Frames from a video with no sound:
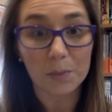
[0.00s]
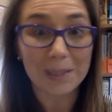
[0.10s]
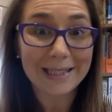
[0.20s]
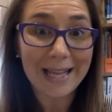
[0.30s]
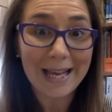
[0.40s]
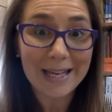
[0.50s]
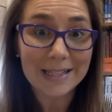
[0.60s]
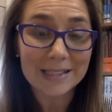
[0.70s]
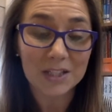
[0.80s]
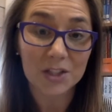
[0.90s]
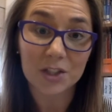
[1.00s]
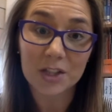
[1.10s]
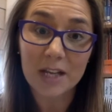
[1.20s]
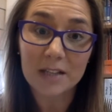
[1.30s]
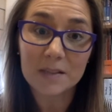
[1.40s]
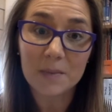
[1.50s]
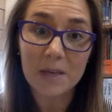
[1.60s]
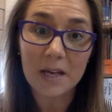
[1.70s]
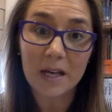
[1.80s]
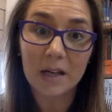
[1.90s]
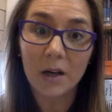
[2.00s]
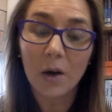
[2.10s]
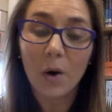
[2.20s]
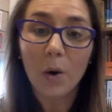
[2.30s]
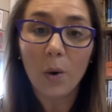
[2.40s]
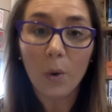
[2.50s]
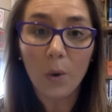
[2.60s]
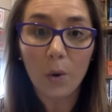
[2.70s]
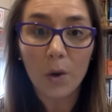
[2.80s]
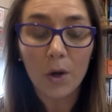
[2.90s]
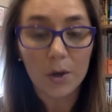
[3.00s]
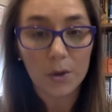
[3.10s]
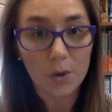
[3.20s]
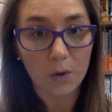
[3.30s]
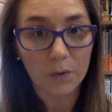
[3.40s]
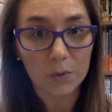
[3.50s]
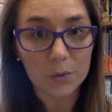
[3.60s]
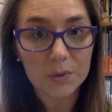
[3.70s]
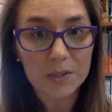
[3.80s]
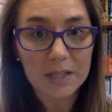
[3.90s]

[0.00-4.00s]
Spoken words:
plays such as Shakespeare or novels.